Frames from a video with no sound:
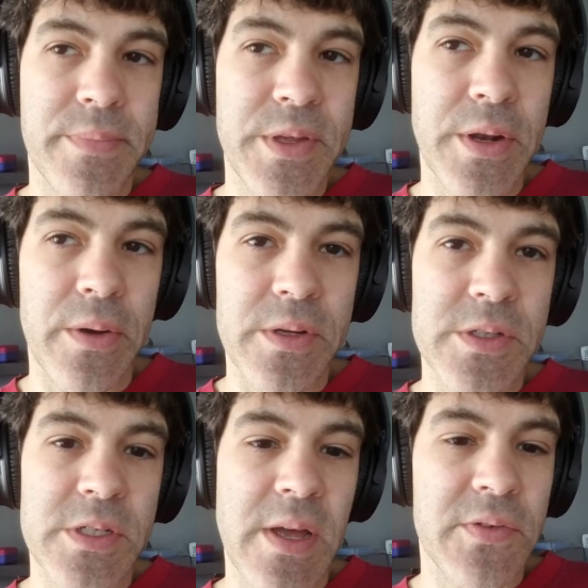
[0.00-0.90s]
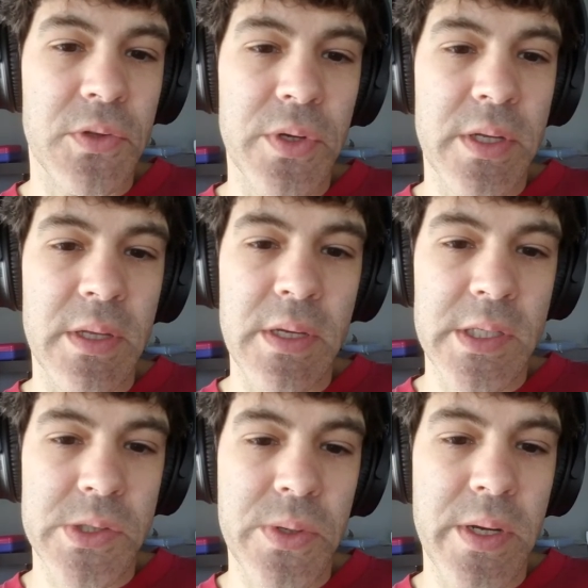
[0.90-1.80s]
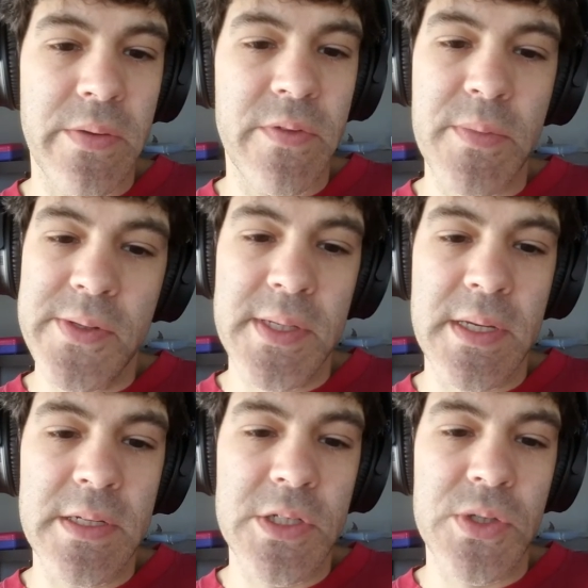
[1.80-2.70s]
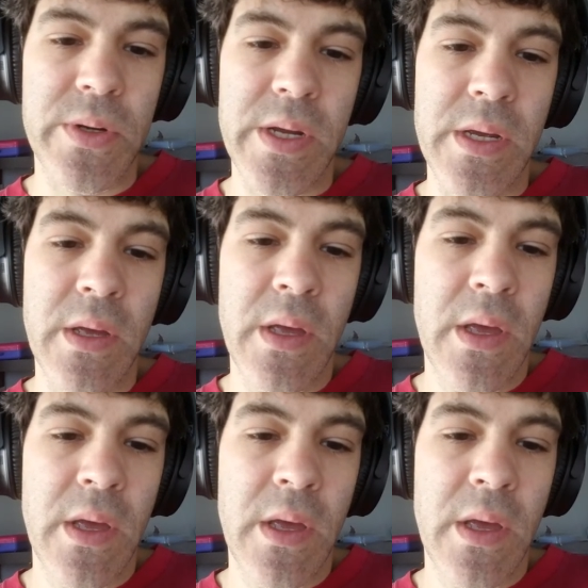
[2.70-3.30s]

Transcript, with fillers: you know, you just have to look at the history of the music industry